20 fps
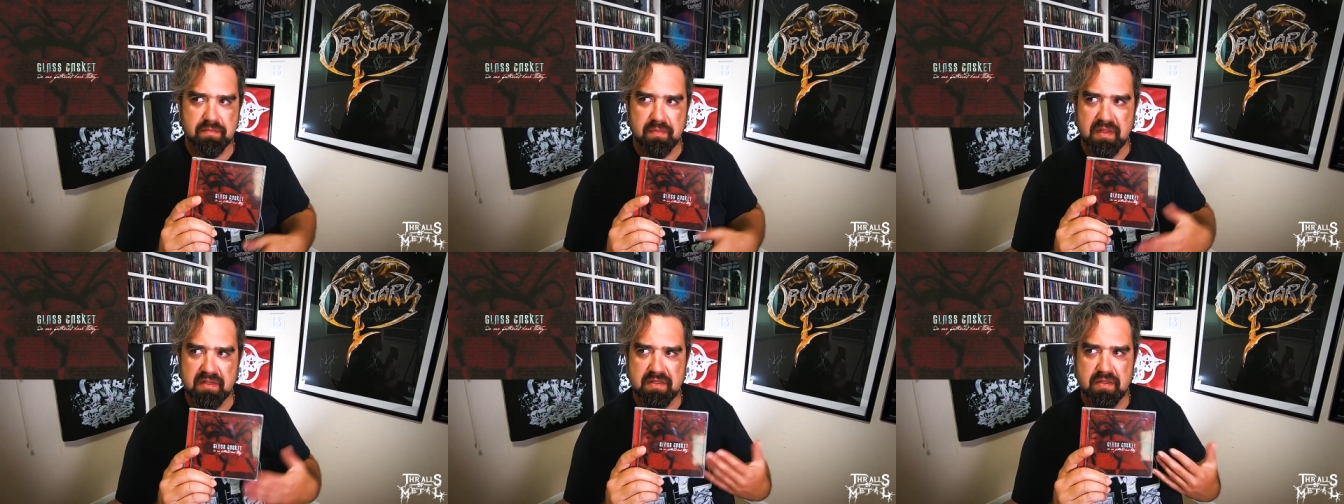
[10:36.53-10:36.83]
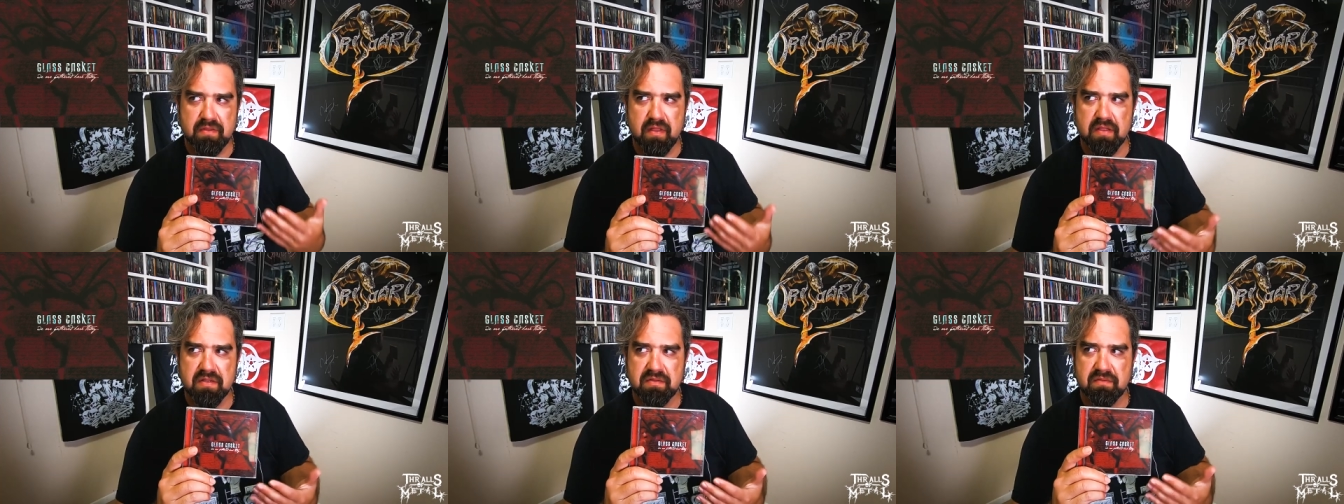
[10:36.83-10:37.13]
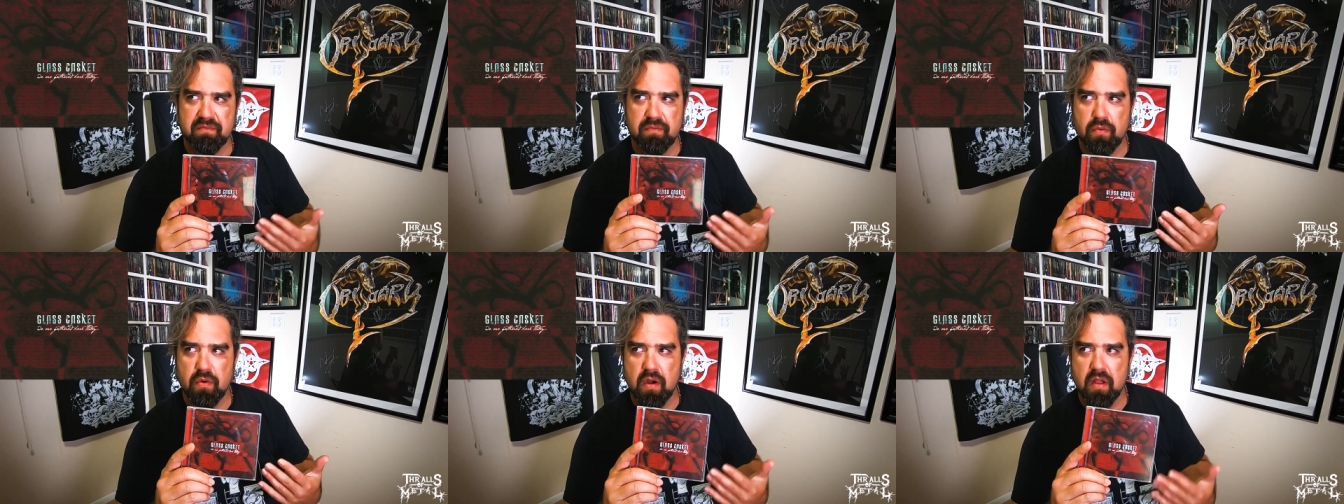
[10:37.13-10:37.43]
I mean,
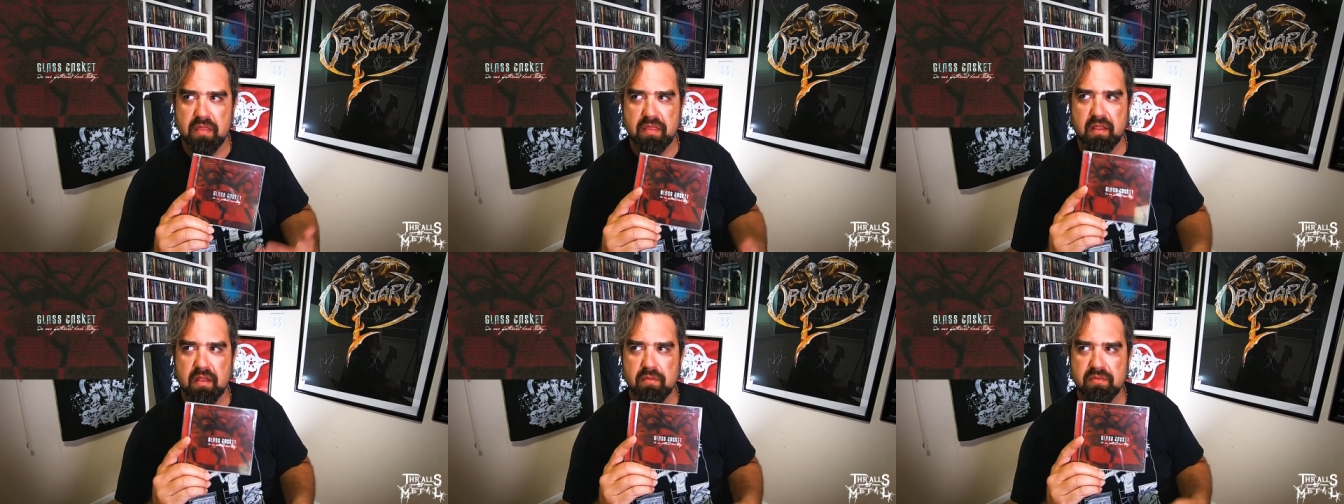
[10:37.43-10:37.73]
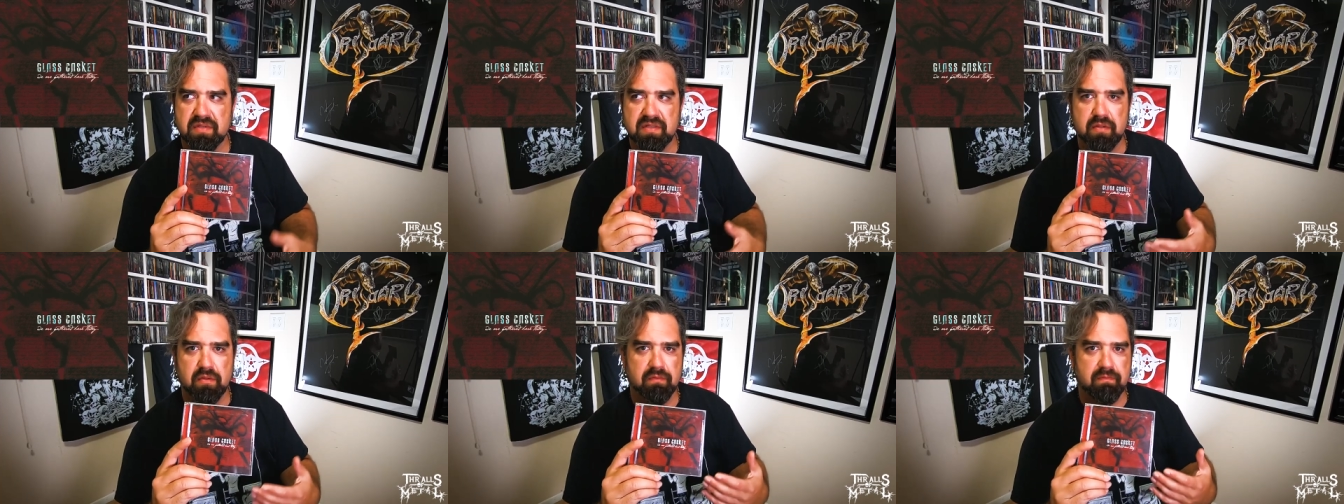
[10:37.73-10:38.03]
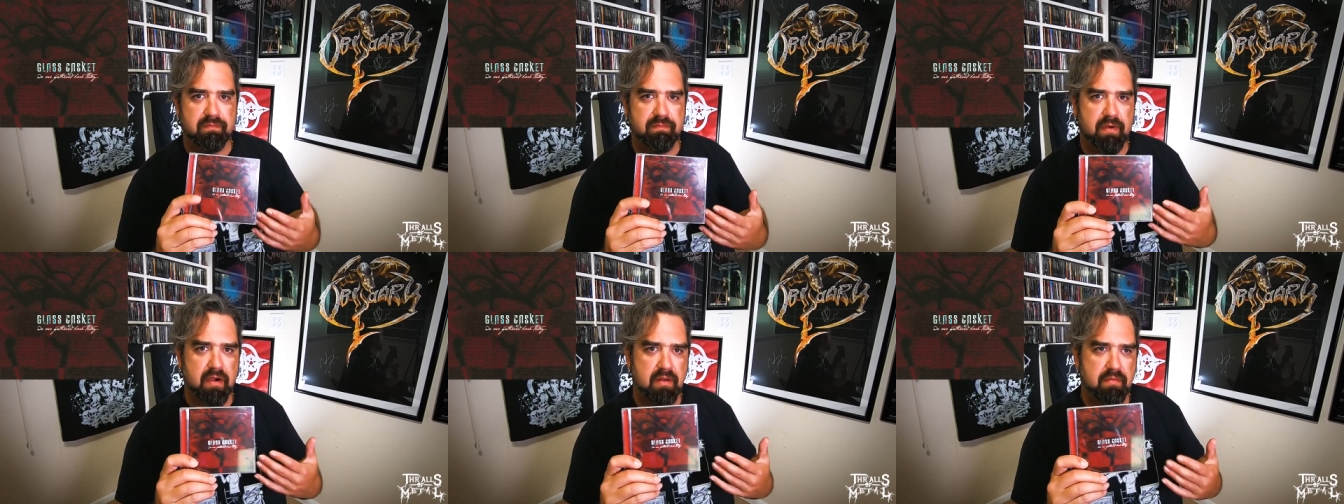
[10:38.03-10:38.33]
2004, I think it was still
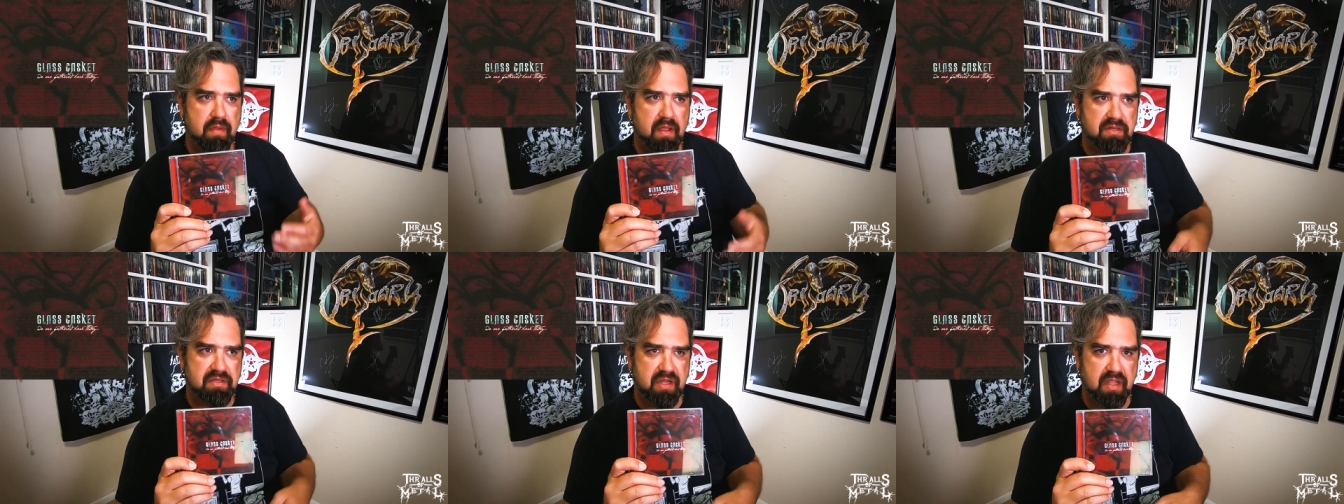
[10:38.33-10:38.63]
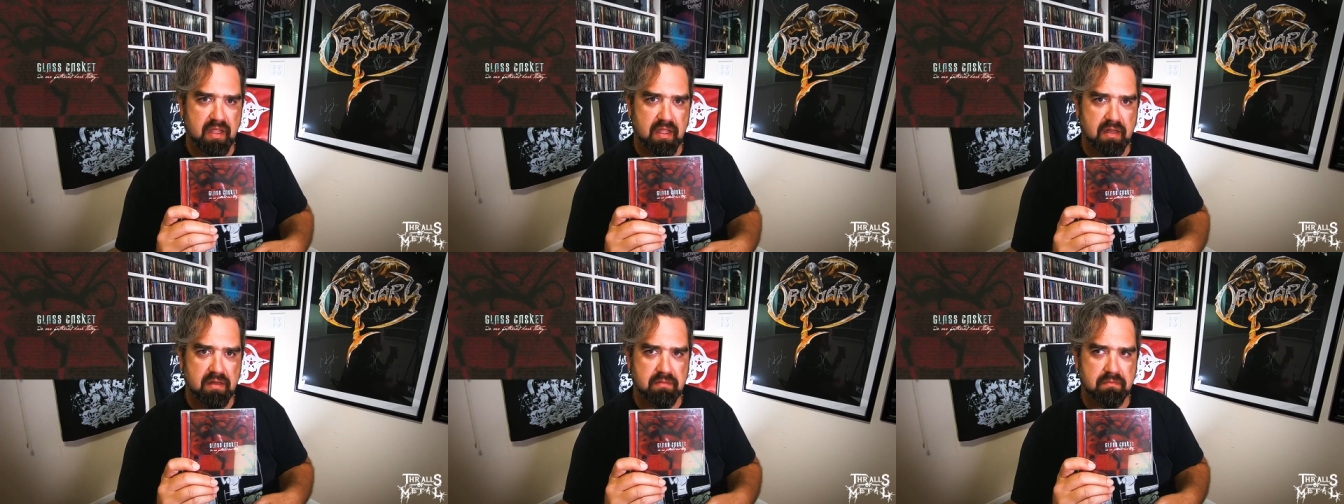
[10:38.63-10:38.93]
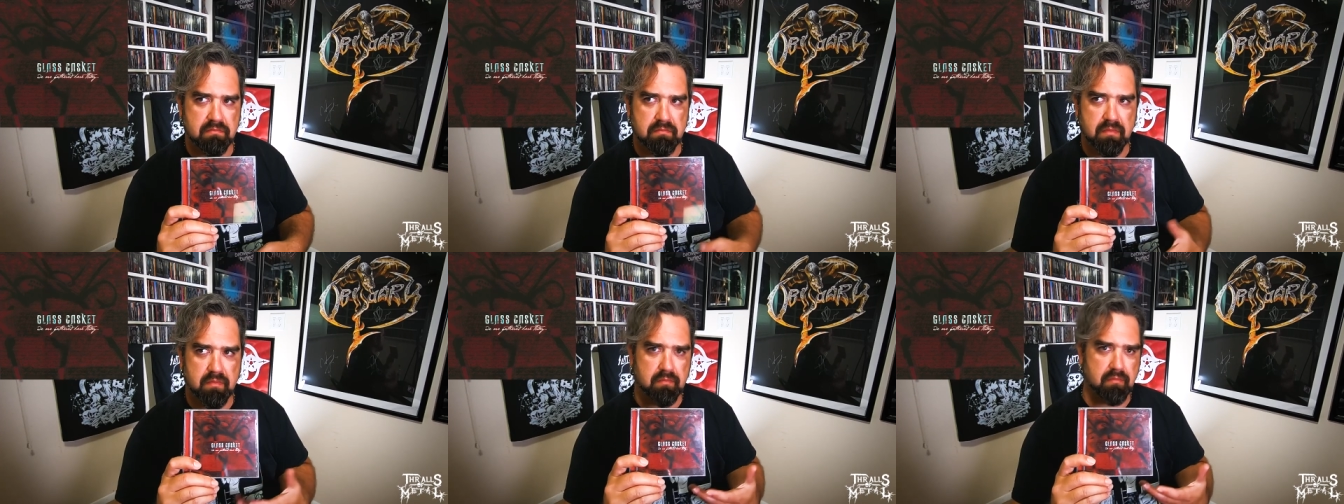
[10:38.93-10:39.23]
very much
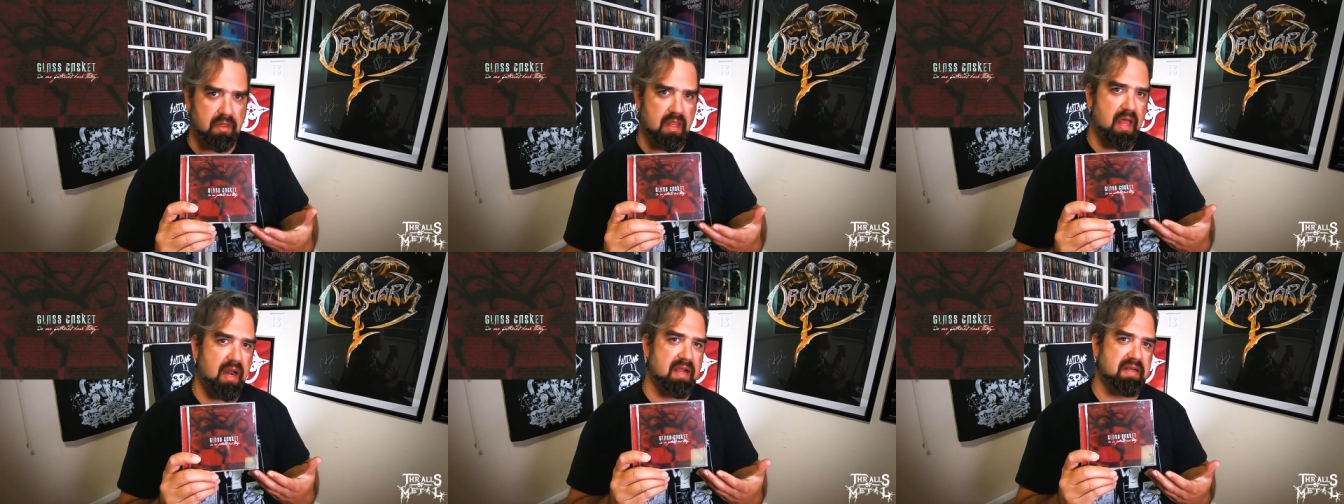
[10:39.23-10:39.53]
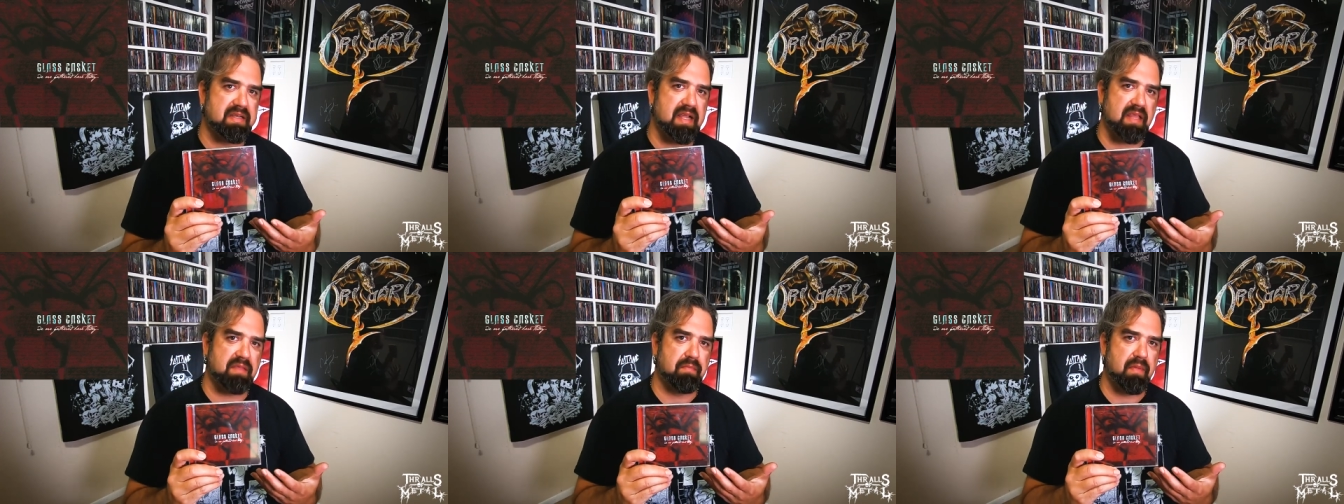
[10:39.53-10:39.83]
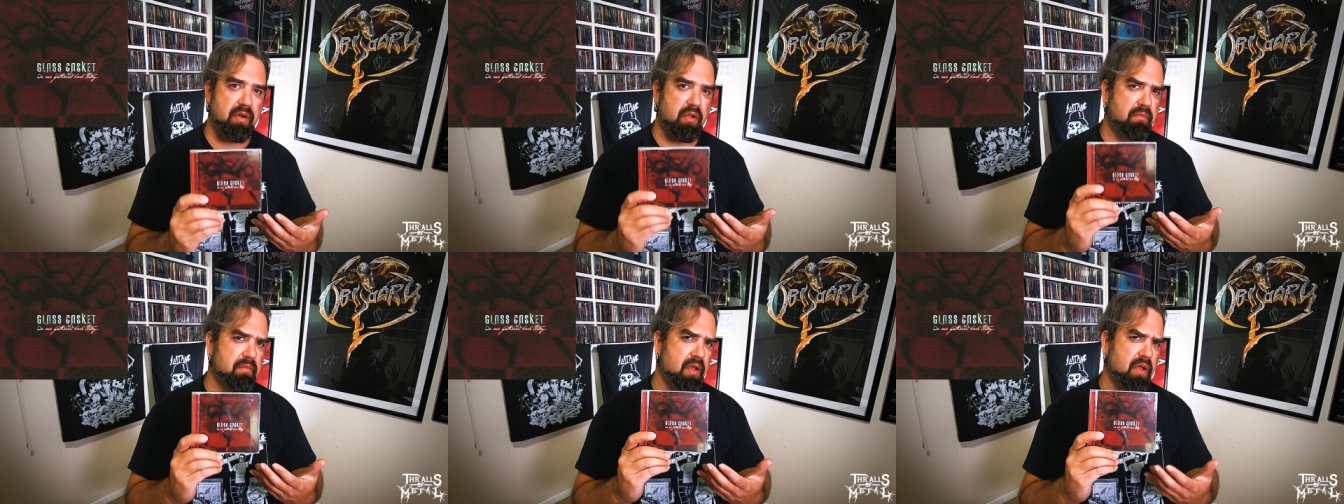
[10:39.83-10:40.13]
in melodic death
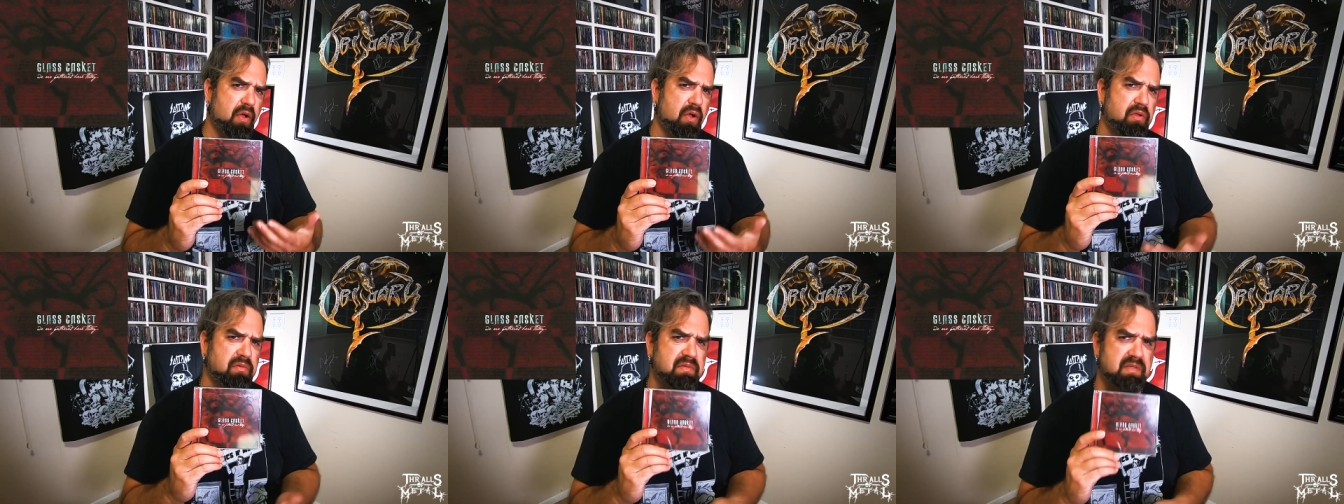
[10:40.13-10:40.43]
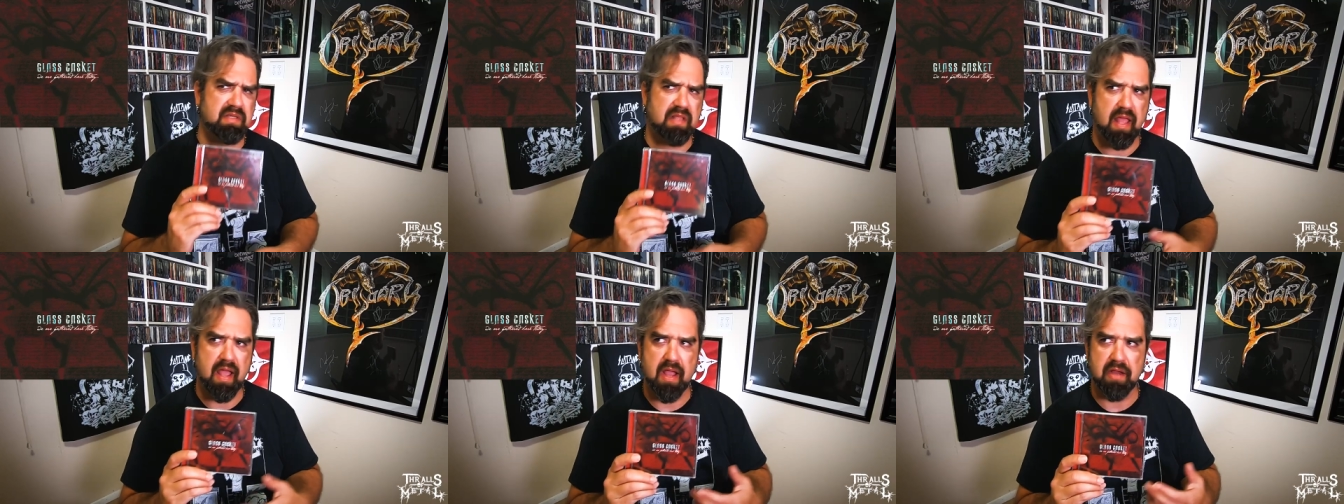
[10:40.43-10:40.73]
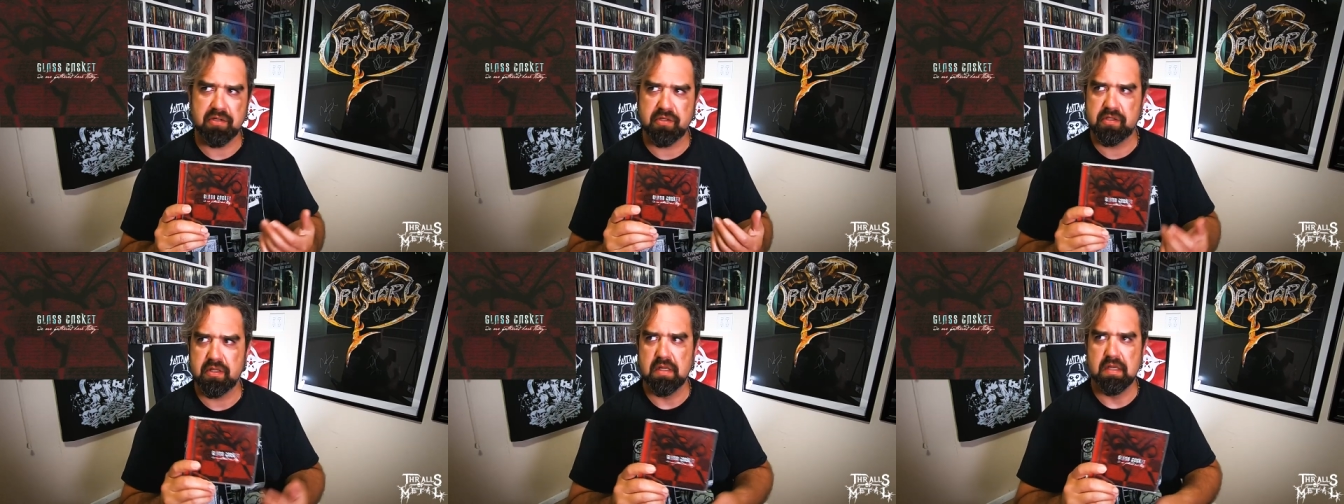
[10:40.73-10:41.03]
metal mode
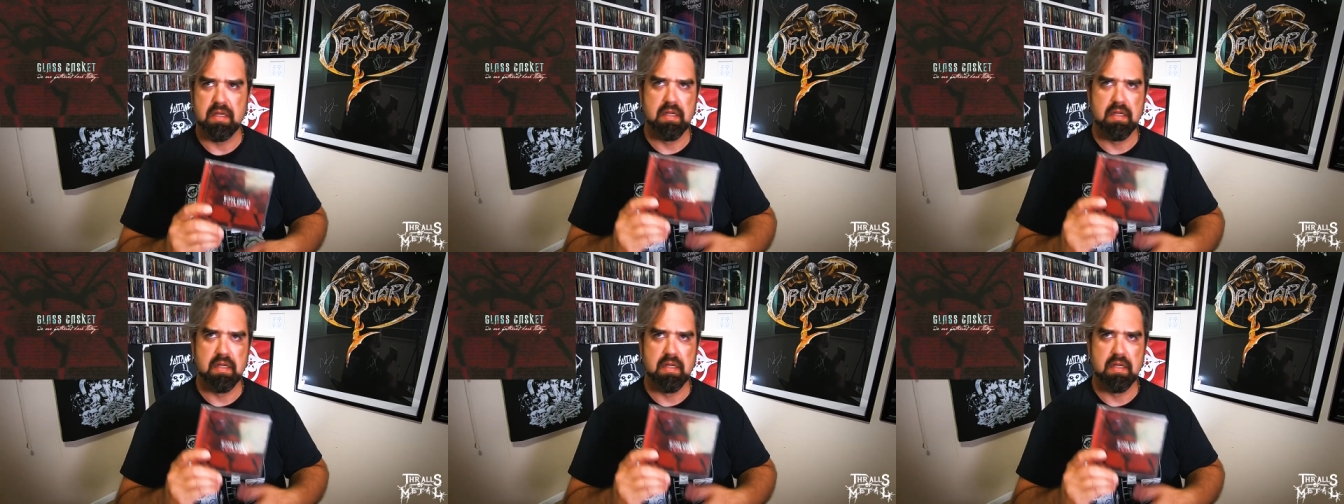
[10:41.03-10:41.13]
slash